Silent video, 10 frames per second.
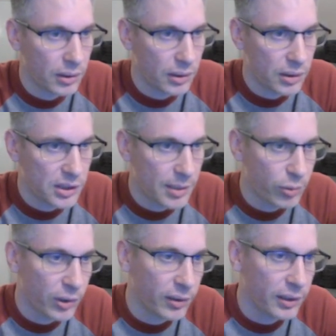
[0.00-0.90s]

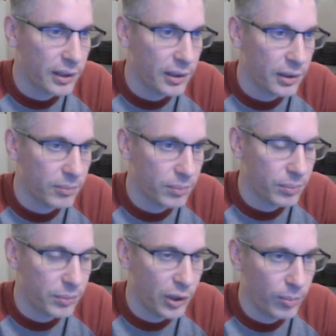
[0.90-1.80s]
Temporarily,
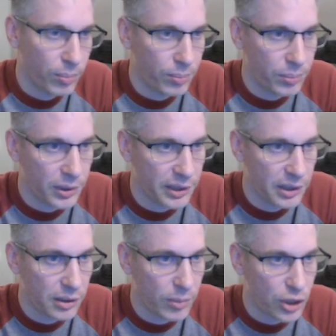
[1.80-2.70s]
cutting
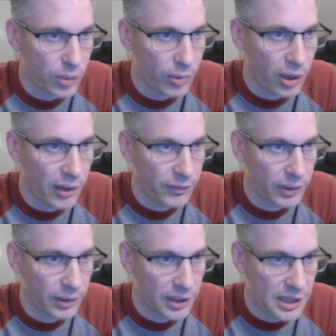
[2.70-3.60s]
the bishop off
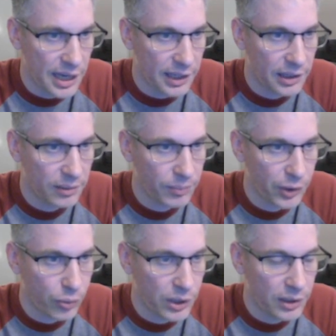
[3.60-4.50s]
and attacking the
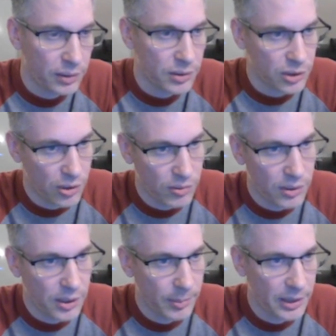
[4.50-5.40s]
queen. So,
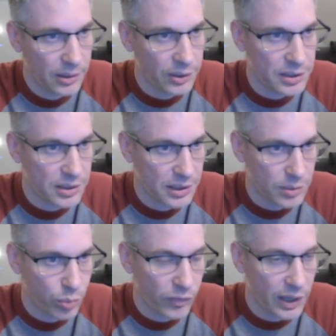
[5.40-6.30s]
at least this
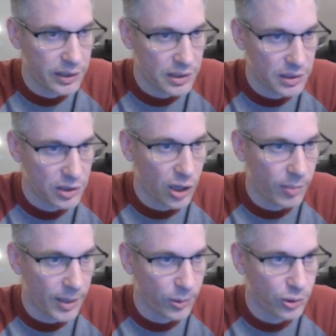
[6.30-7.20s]
provides some
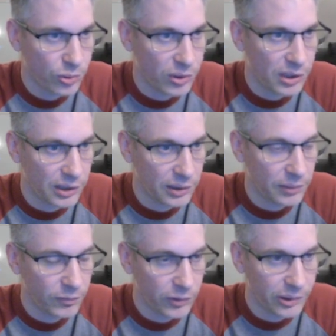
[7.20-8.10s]
opportunity
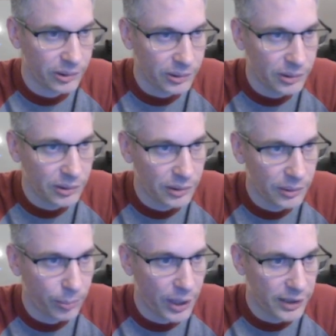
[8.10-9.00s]
for
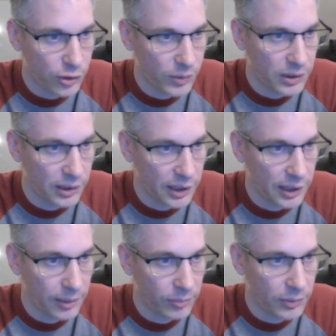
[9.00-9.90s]
black to win the
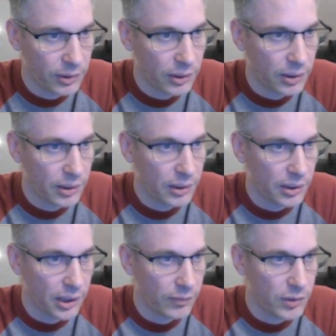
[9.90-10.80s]
game.
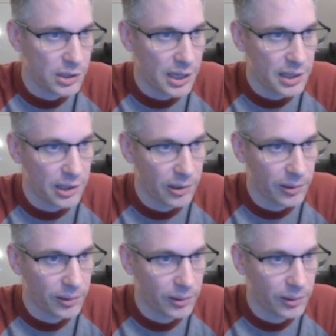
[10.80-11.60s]
And if we take here,